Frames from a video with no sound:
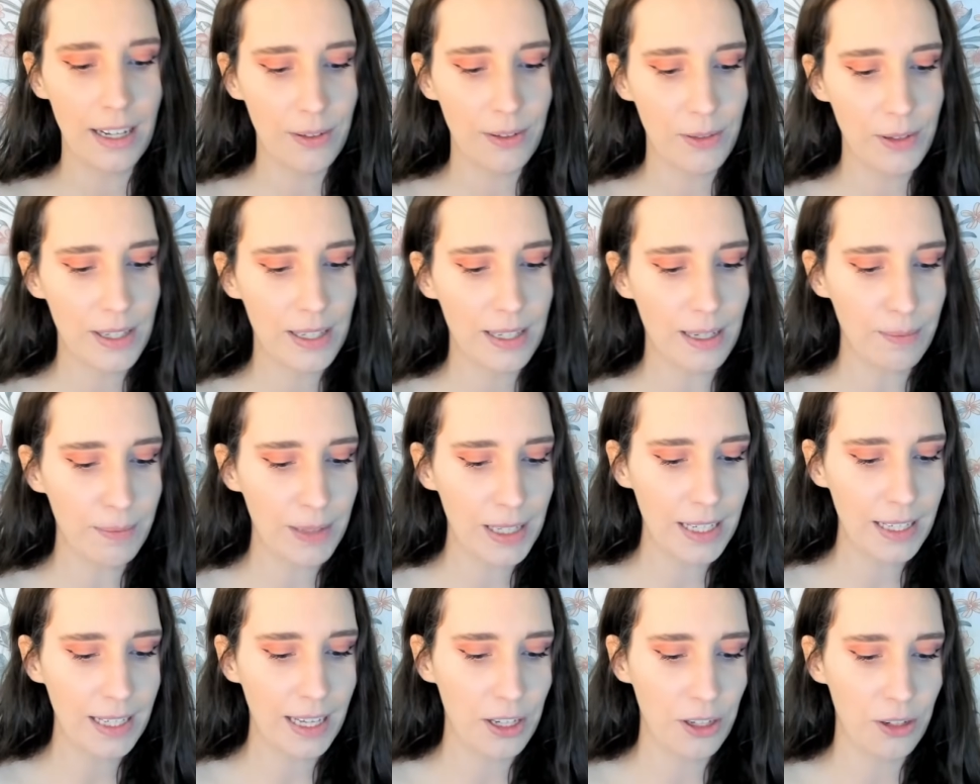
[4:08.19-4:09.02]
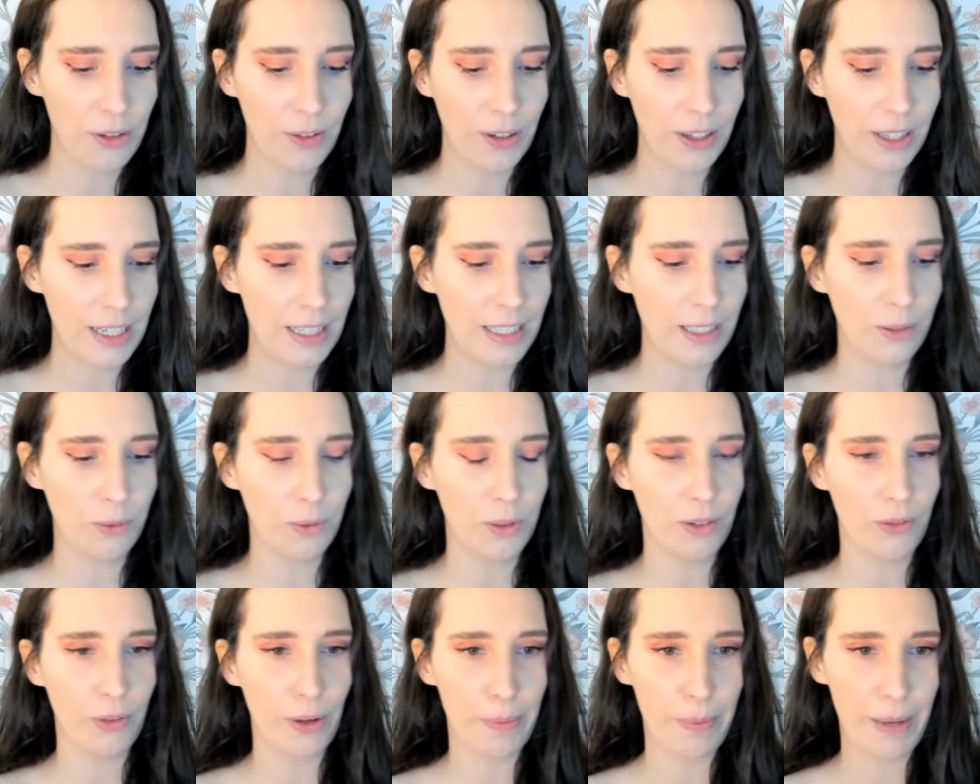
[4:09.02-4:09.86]
it was something that you really didn't
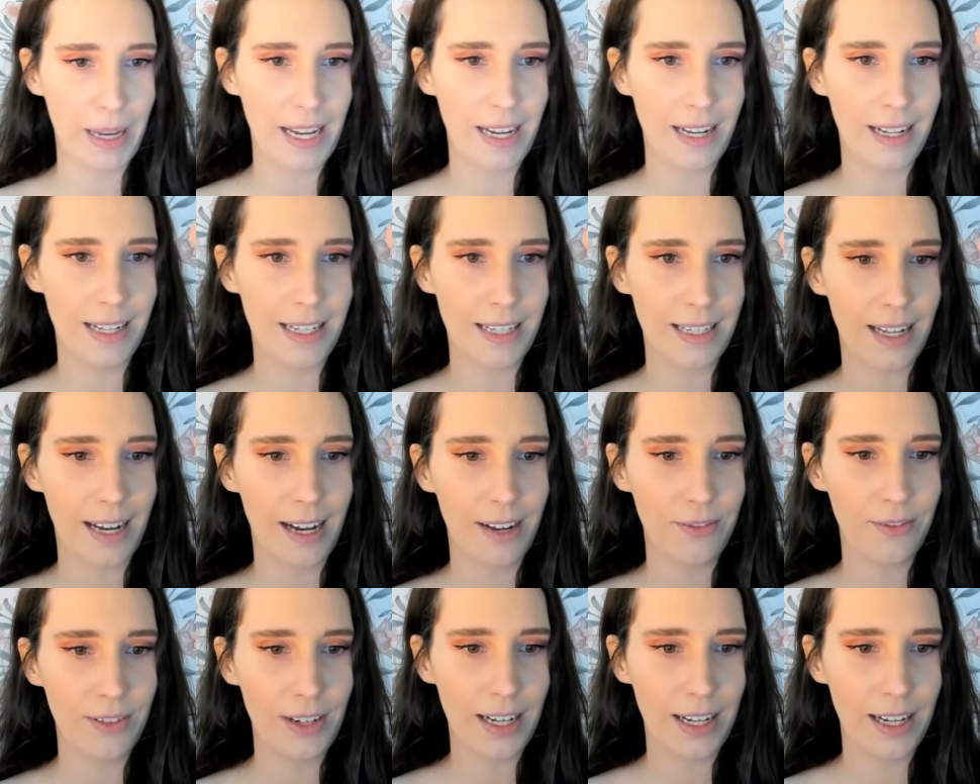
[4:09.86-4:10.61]
want to repeat in this life.